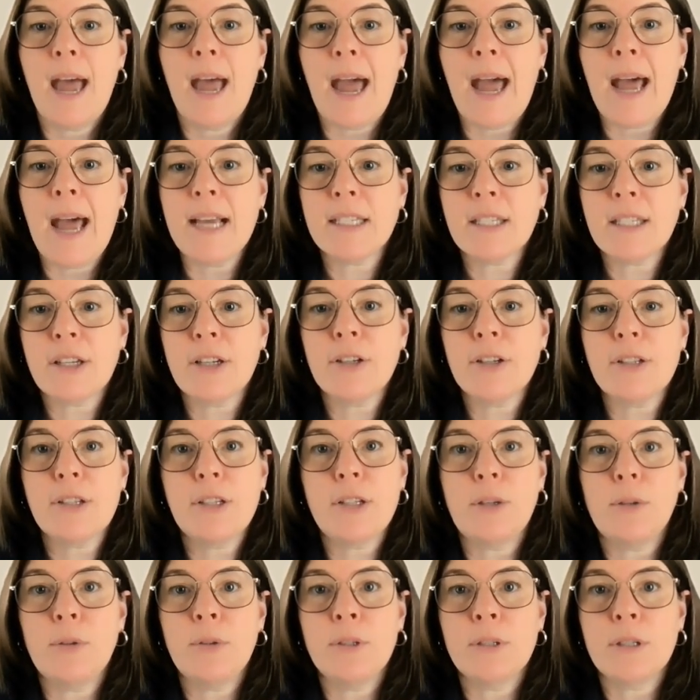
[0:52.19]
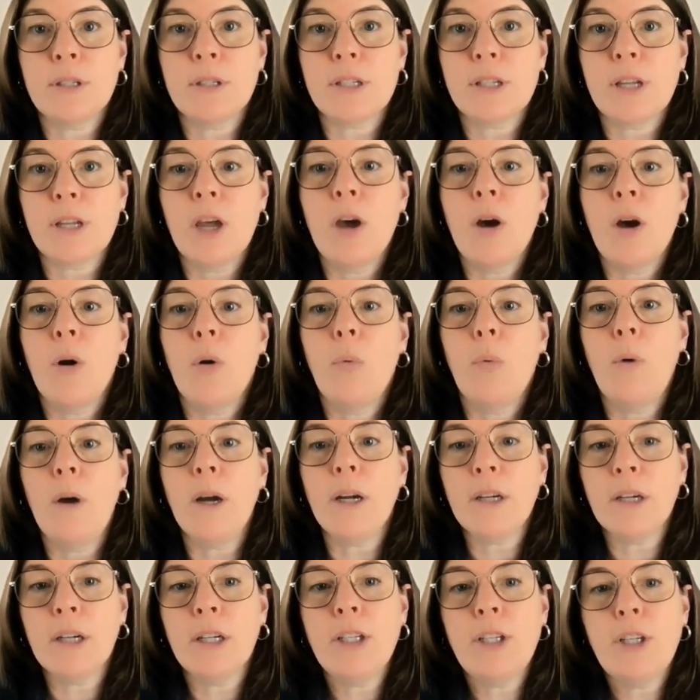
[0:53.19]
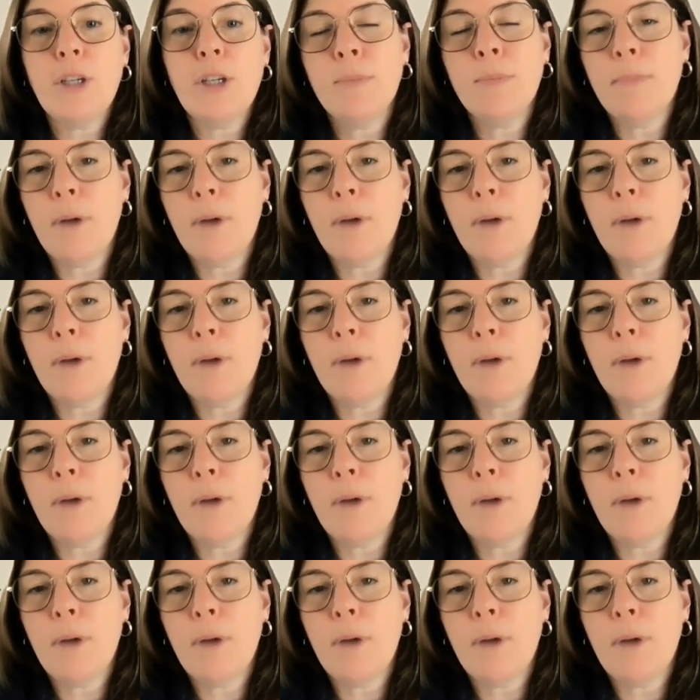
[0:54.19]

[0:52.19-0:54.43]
Ask your students, what could you